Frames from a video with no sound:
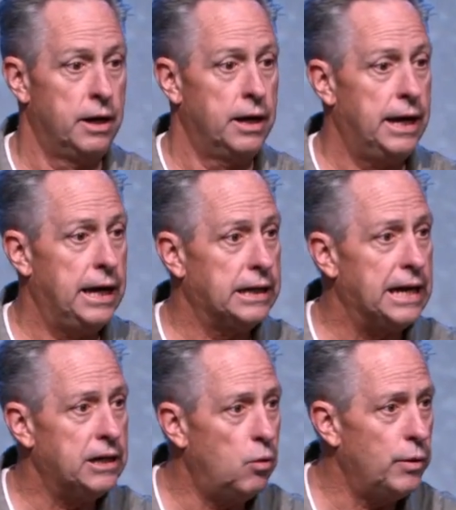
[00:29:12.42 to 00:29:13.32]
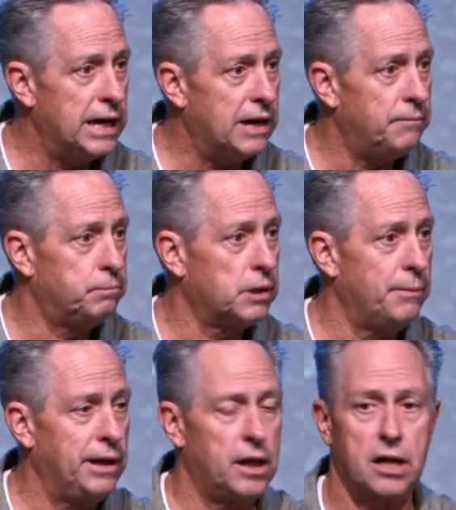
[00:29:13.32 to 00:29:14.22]
And I know we have
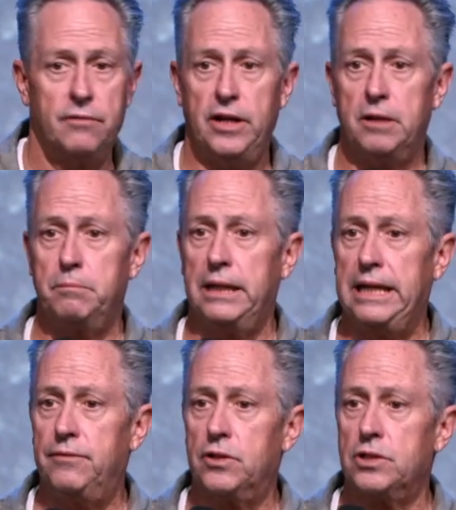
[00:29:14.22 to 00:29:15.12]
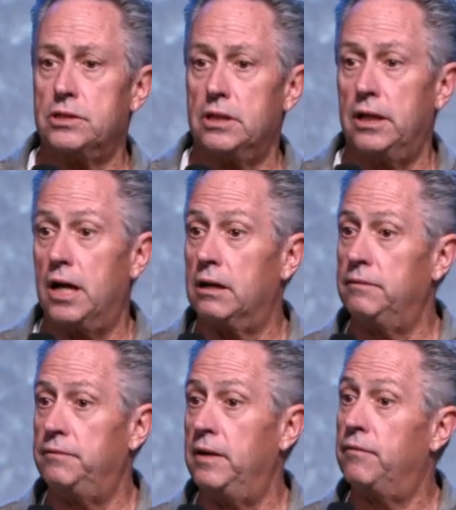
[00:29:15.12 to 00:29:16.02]
probably a lot of young believers, a lot
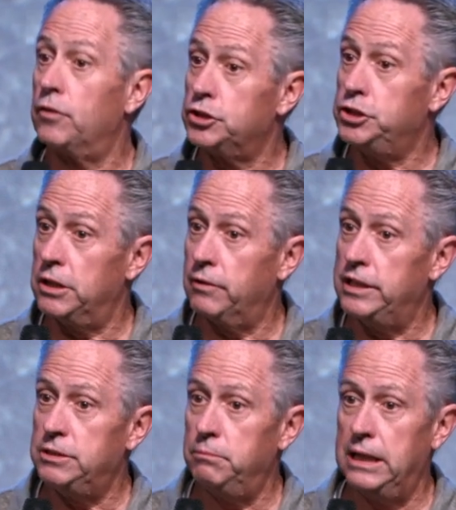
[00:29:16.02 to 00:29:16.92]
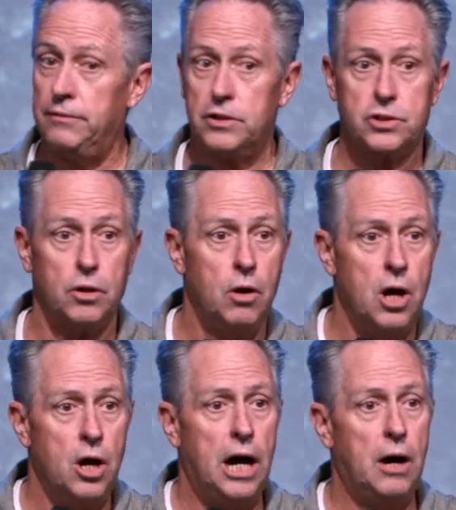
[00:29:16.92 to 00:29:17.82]
of uh, first-generation believers. So
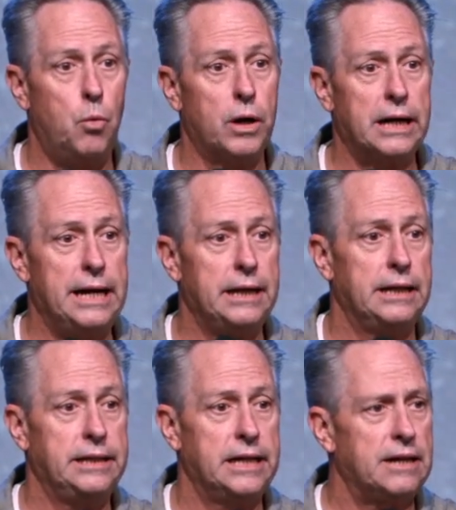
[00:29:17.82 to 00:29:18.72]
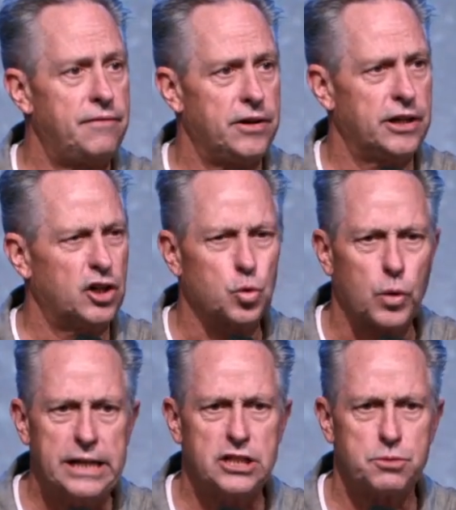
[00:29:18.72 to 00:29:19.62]
uh, what I, I did, I found a
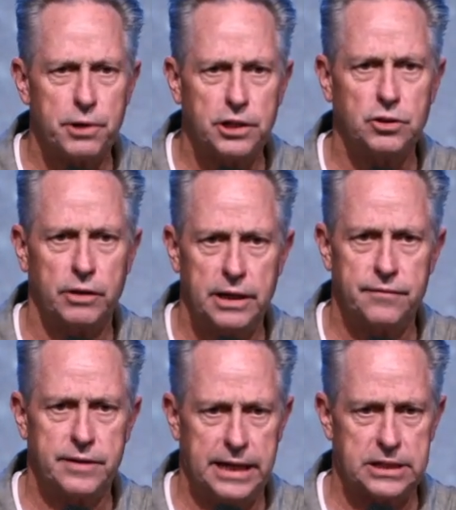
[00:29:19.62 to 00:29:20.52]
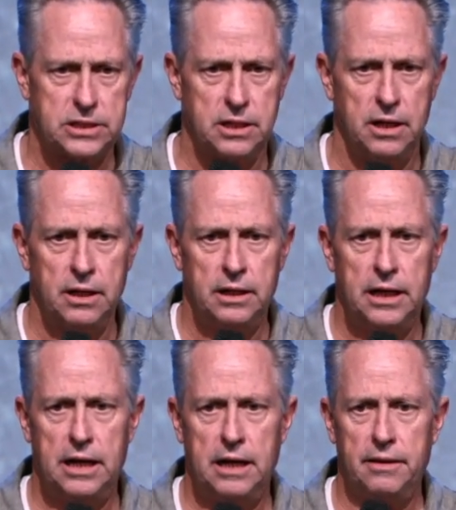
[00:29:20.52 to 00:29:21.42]
great spiritual gift test
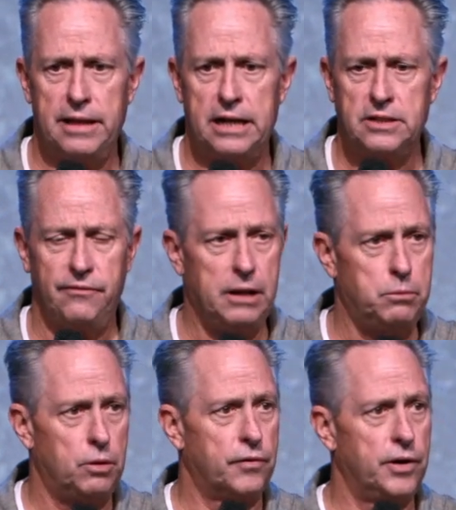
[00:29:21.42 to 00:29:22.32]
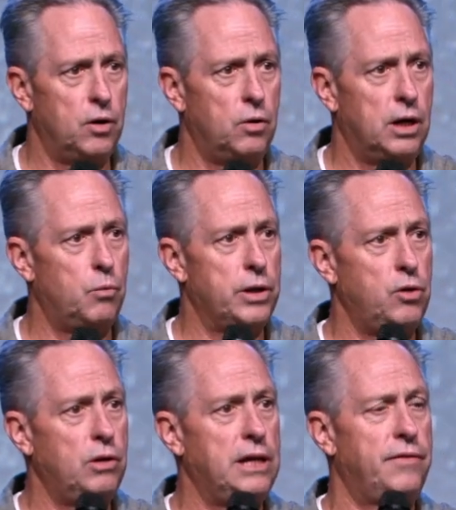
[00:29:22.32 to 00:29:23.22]
uh, that is available for you. Uh, when
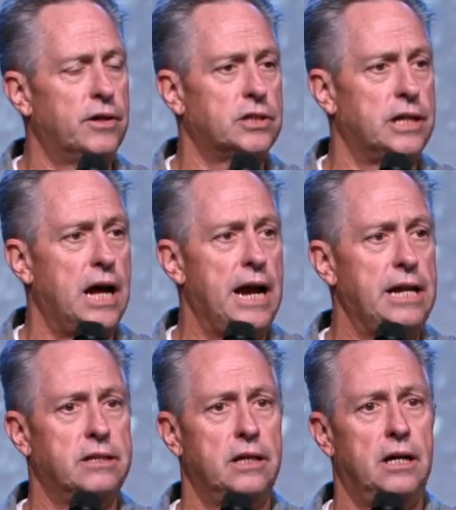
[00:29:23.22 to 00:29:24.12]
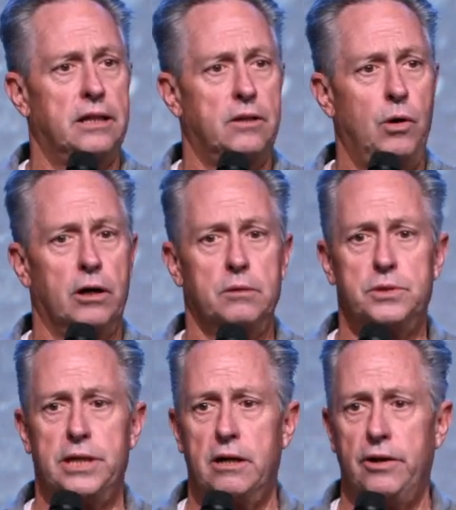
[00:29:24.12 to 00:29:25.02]
you leave here tonight uh, at the Welcome
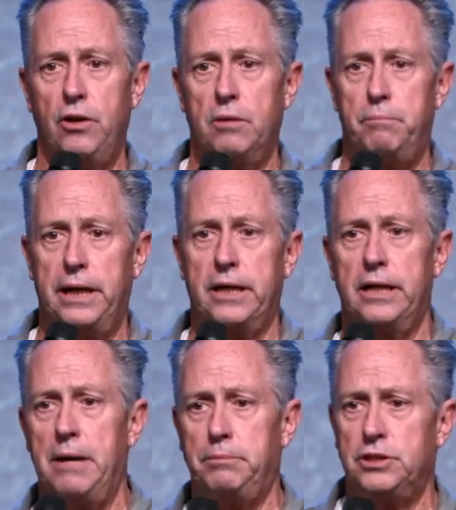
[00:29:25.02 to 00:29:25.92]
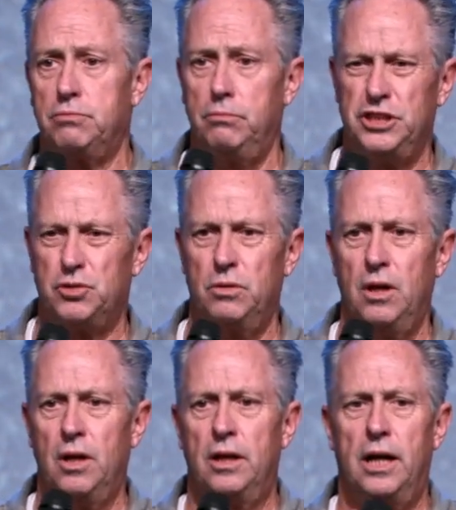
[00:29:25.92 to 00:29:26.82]
Center, you can pick it up, just just
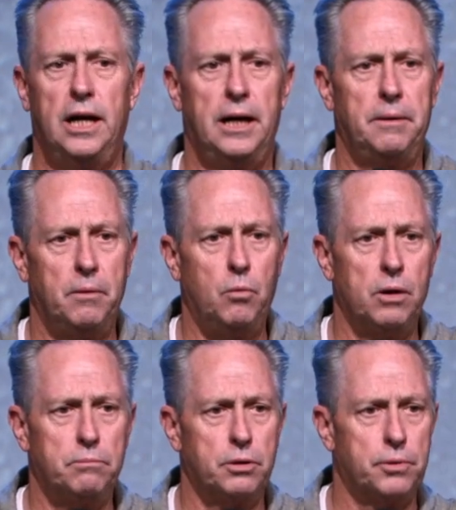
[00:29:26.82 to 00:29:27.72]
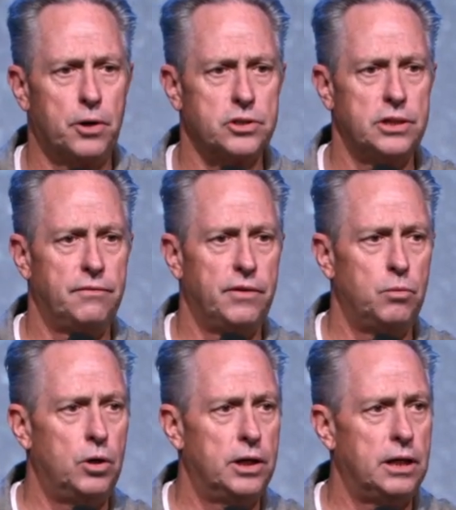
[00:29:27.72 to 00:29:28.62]
uh, one per person if you
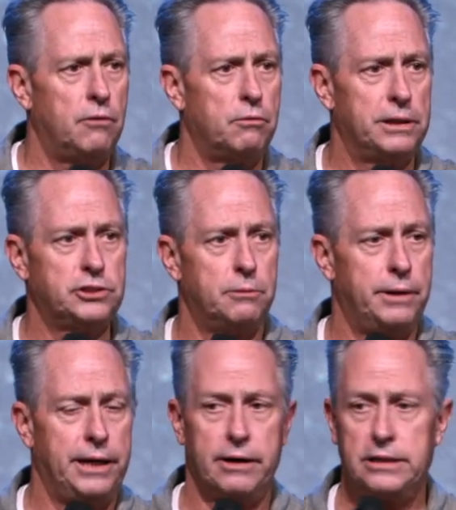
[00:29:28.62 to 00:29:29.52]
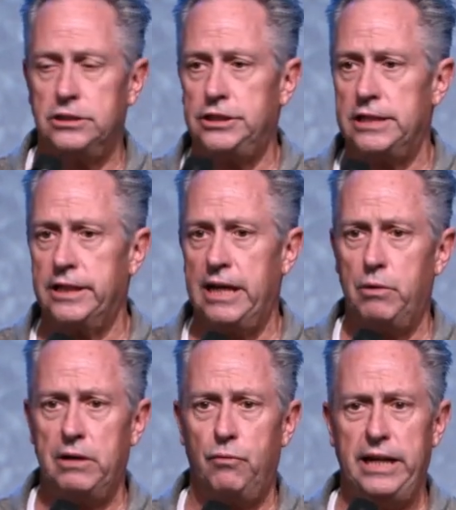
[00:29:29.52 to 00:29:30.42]
would. And I want to make sure everybody here gets a chance to get one.
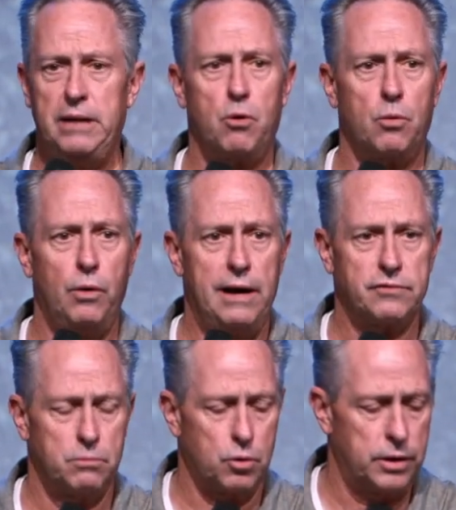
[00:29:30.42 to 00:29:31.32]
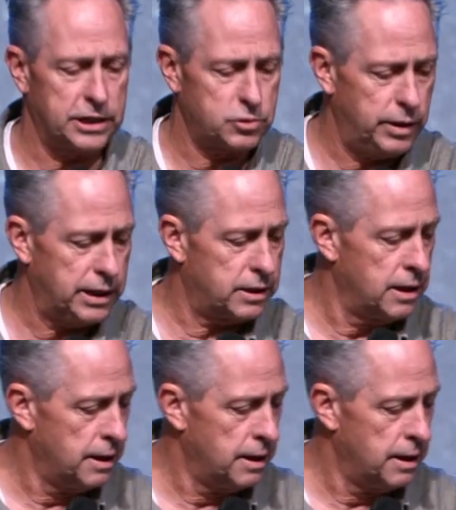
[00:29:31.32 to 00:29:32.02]
If we need more, we'll have some more next week.